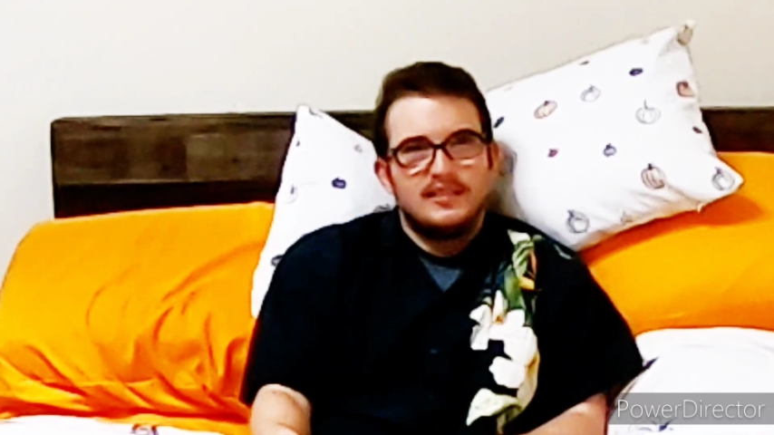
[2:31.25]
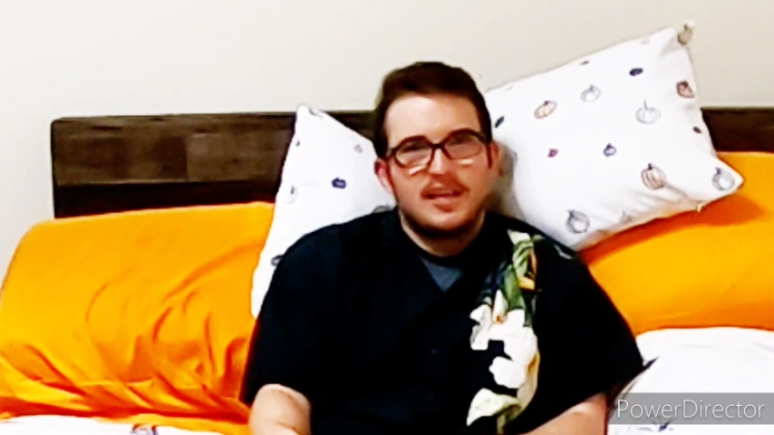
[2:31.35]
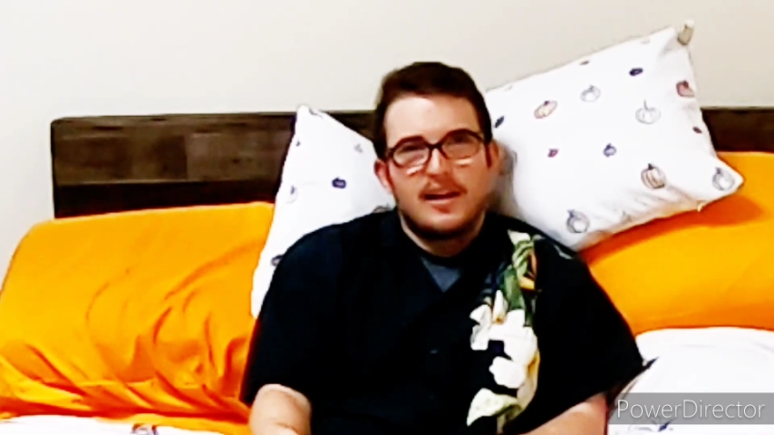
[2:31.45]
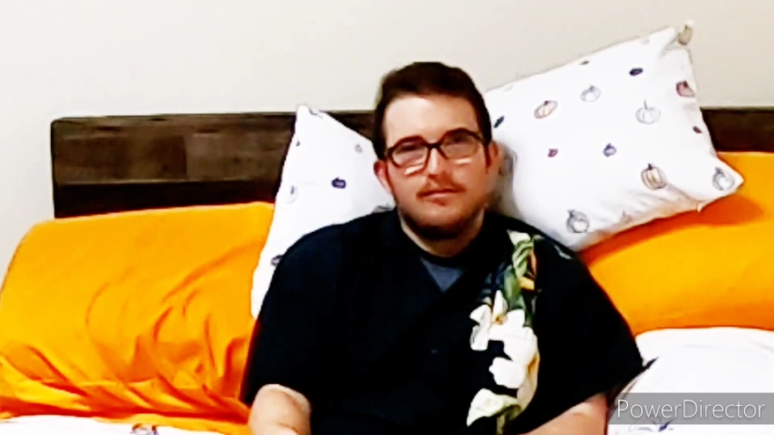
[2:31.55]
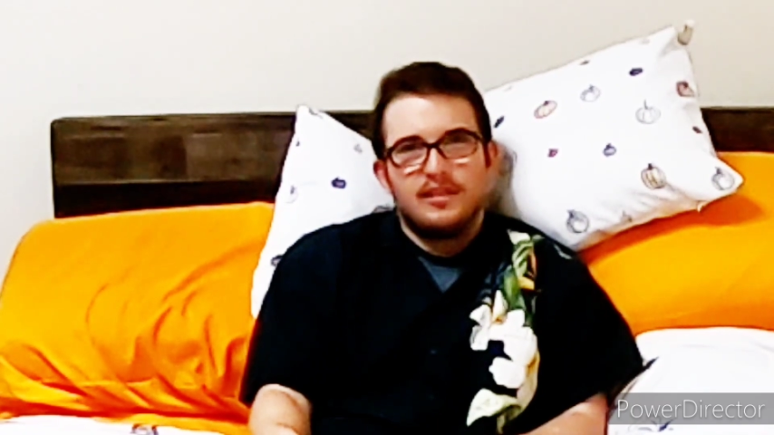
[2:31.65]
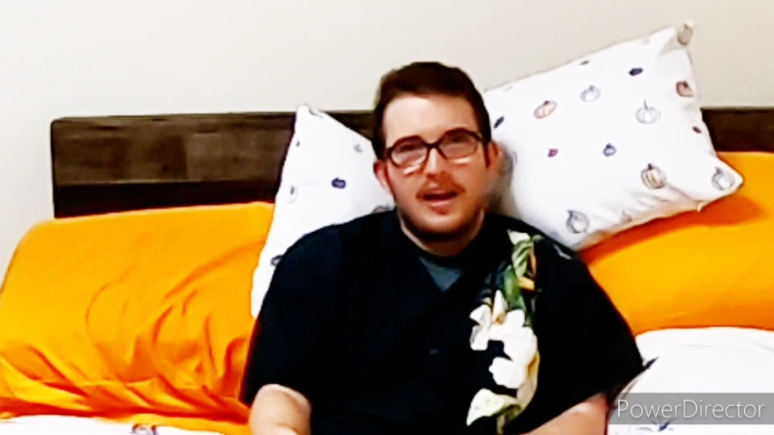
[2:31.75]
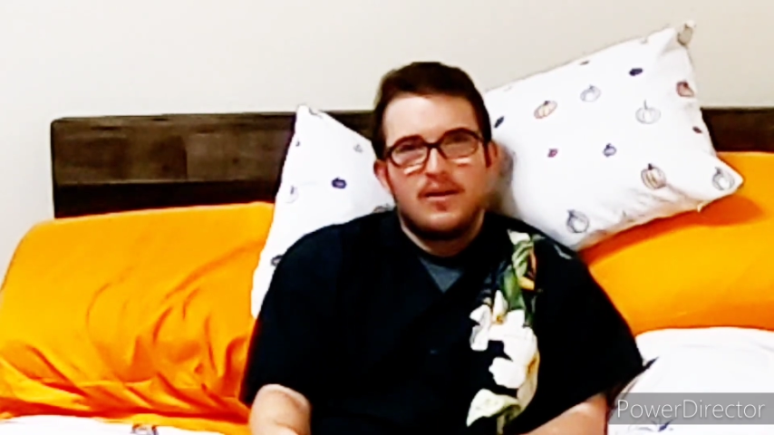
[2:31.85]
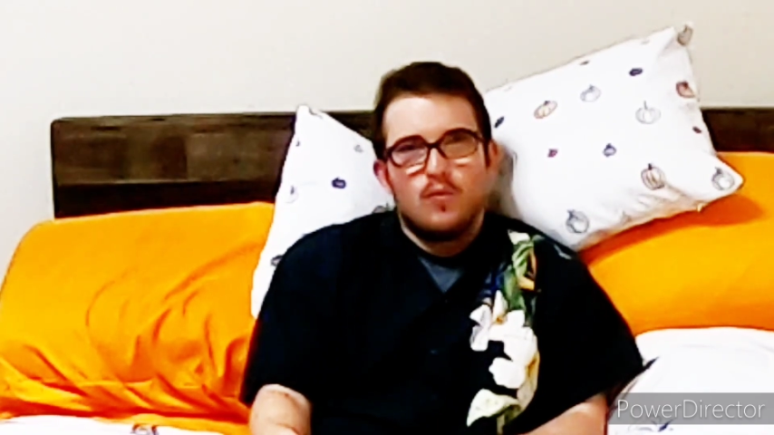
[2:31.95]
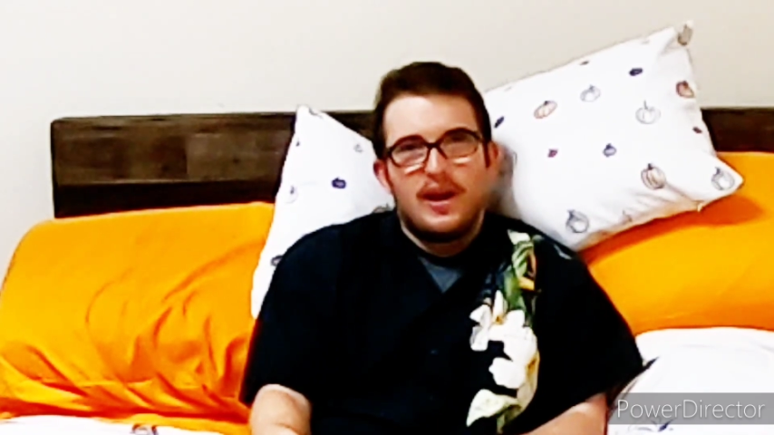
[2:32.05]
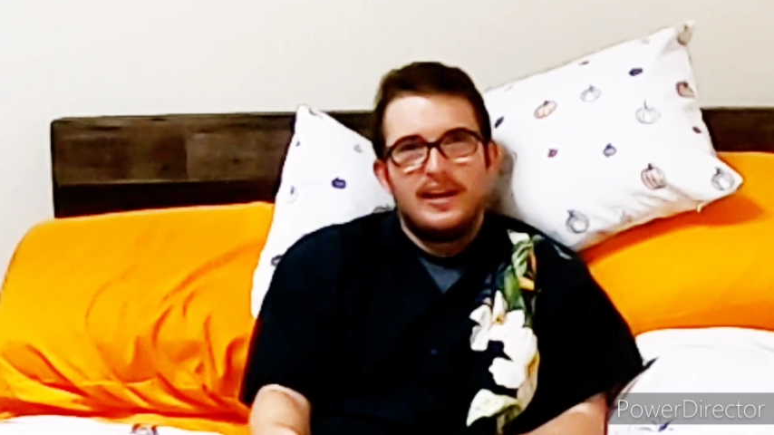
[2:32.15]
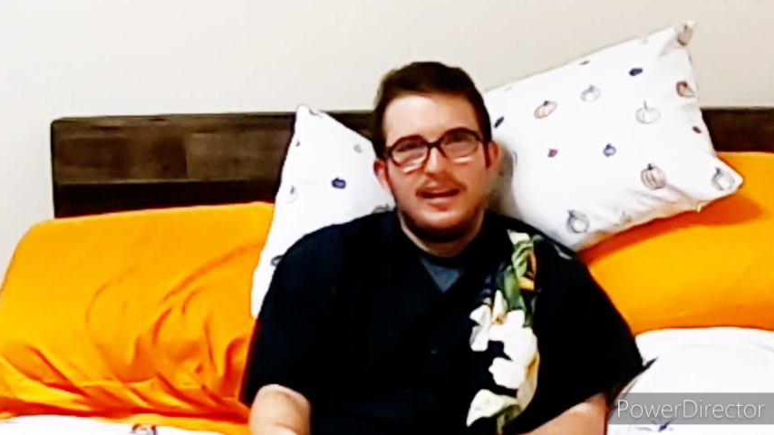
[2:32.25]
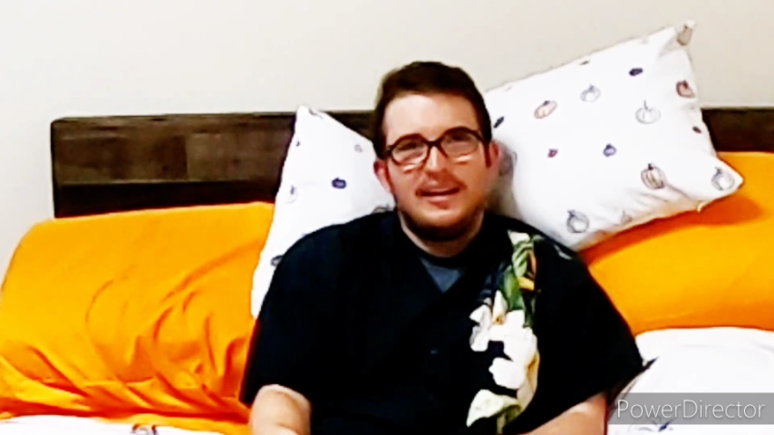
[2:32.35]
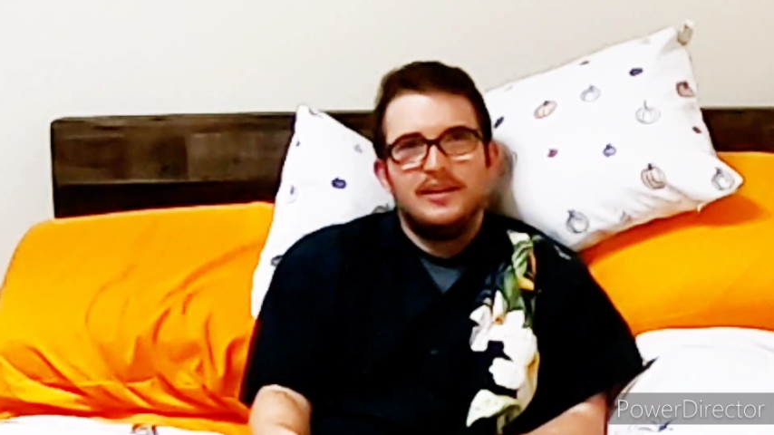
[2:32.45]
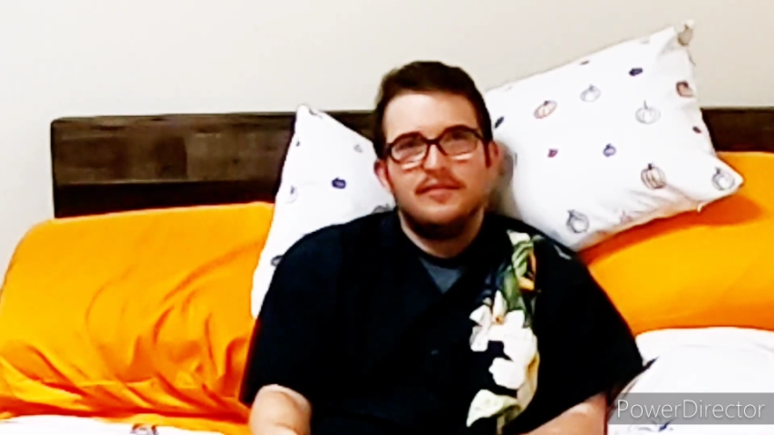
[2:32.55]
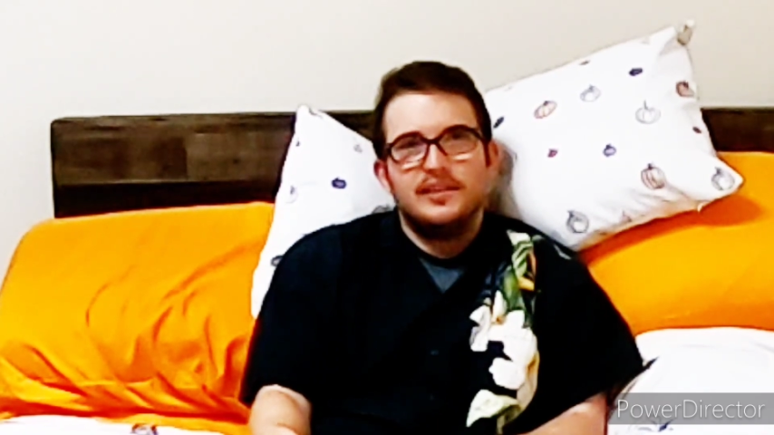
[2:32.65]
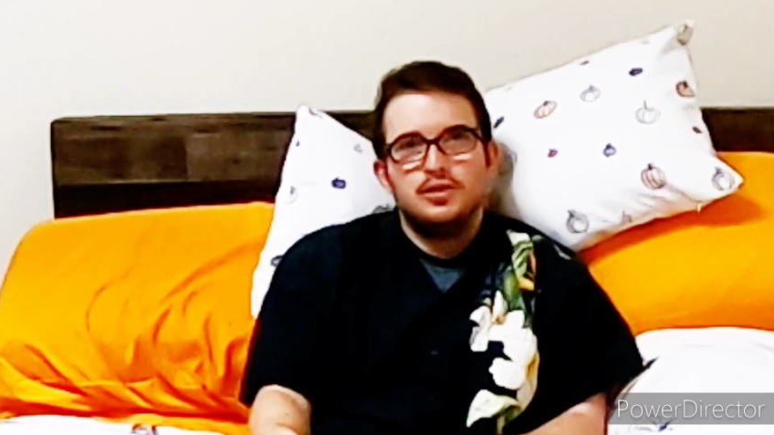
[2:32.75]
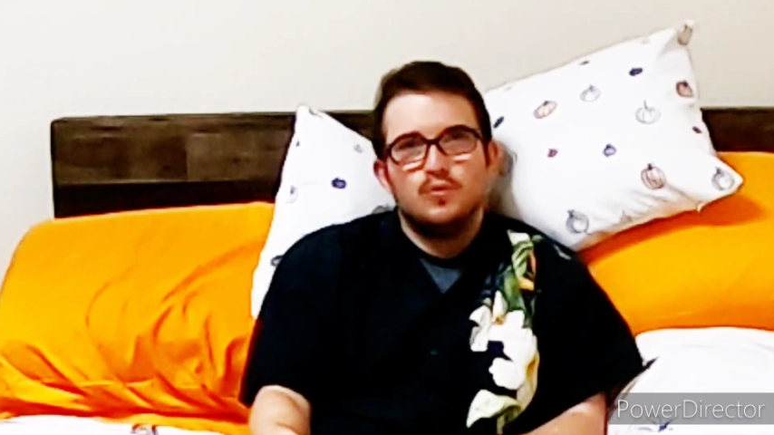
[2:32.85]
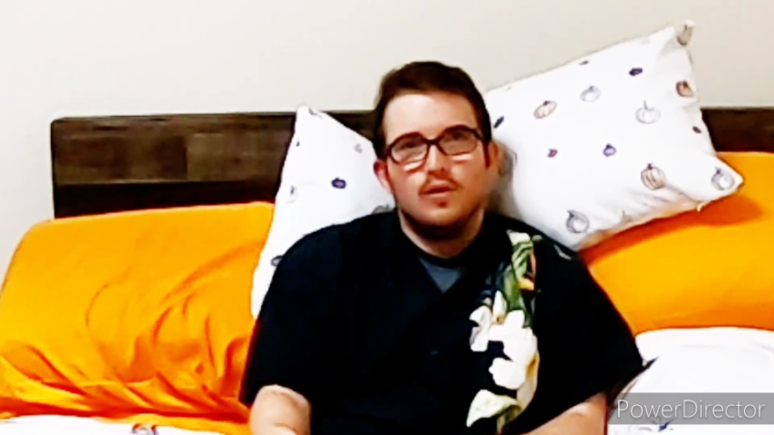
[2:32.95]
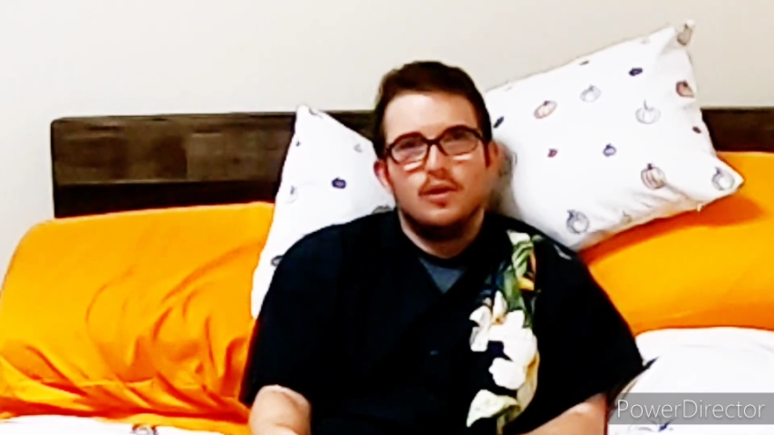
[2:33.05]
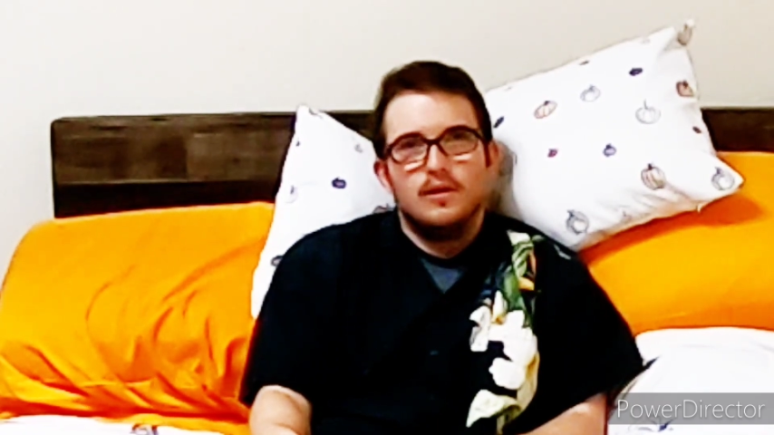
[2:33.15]
It's kind of like when
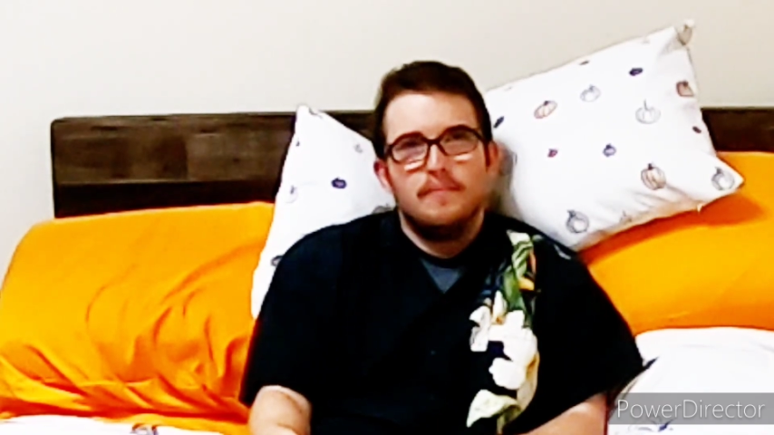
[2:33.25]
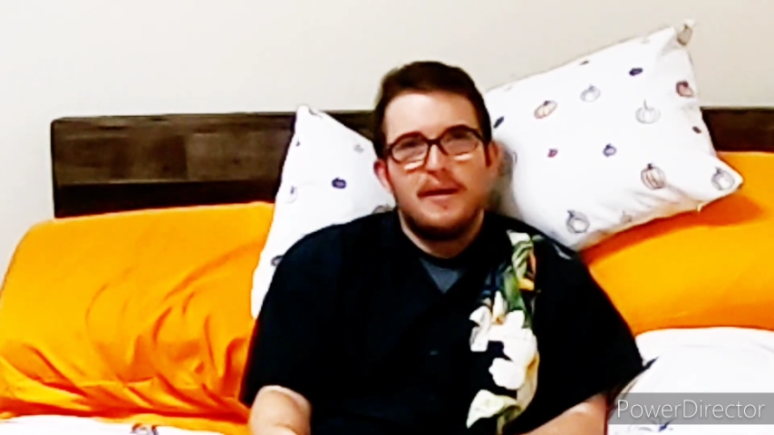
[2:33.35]
individual